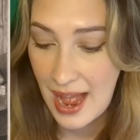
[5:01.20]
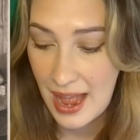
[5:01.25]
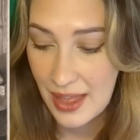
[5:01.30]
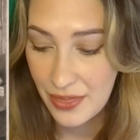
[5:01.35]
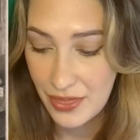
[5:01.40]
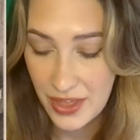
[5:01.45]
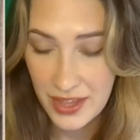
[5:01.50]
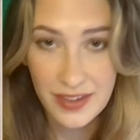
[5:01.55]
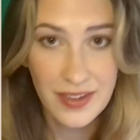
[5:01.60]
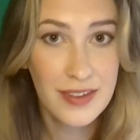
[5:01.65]

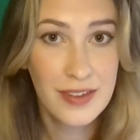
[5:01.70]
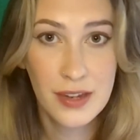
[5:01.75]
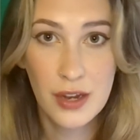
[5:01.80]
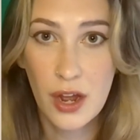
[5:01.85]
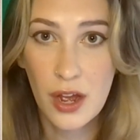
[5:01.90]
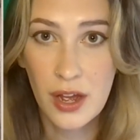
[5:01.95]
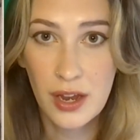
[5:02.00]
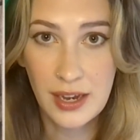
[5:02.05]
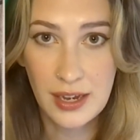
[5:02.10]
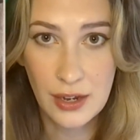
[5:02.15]
This is an
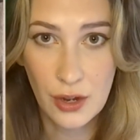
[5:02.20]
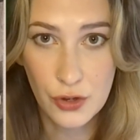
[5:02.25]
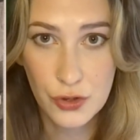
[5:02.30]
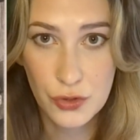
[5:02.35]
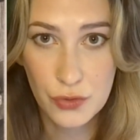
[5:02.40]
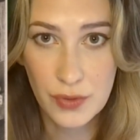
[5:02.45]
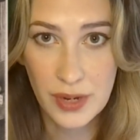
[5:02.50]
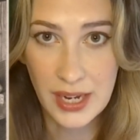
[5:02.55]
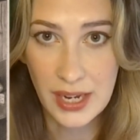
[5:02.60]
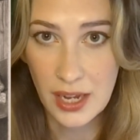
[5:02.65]
early
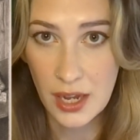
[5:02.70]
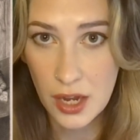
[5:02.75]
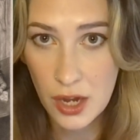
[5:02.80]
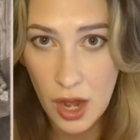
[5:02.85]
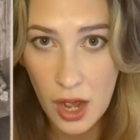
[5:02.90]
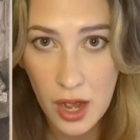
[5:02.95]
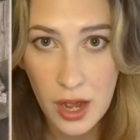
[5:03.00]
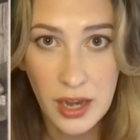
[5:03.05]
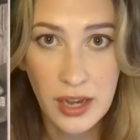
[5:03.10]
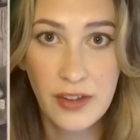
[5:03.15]
lottery, an
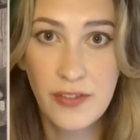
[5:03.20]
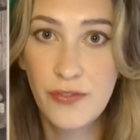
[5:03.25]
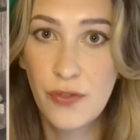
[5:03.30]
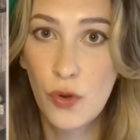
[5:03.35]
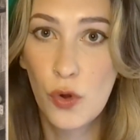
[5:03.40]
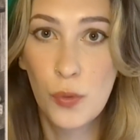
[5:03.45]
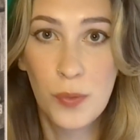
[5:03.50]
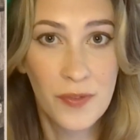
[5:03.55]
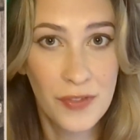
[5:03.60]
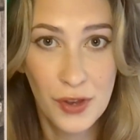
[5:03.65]
early
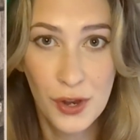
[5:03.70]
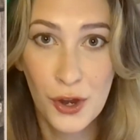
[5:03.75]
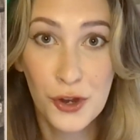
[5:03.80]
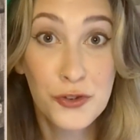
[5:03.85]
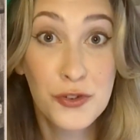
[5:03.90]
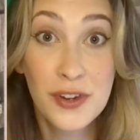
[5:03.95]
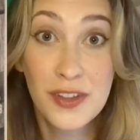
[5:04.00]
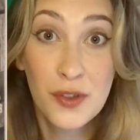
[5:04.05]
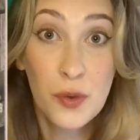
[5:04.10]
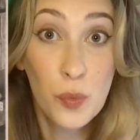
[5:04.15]
form of the
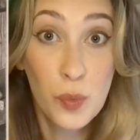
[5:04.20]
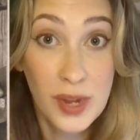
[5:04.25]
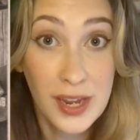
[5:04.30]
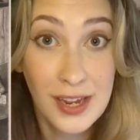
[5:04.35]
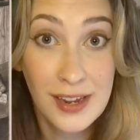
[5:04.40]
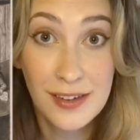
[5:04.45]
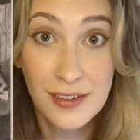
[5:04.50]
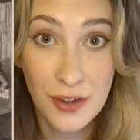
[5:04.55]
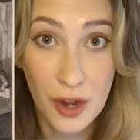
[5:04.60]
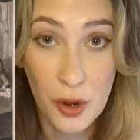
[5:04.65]
lottery that
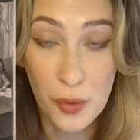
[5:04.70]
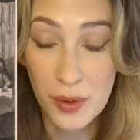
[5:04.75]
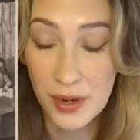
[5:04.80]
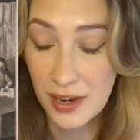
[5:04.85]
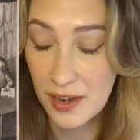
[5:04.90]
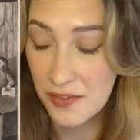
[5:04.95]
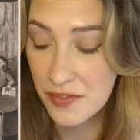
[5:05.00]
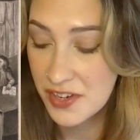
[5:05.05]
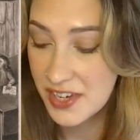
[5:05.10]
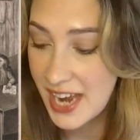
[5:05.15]
we know and
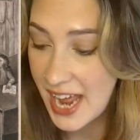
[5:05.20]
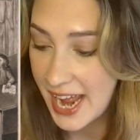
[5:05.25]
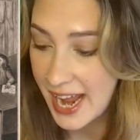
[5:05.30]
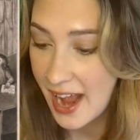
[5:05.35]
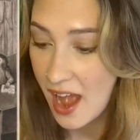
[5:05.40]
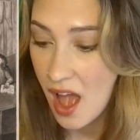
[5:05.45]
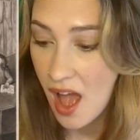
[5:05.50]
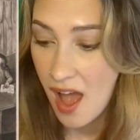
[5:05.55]
love today.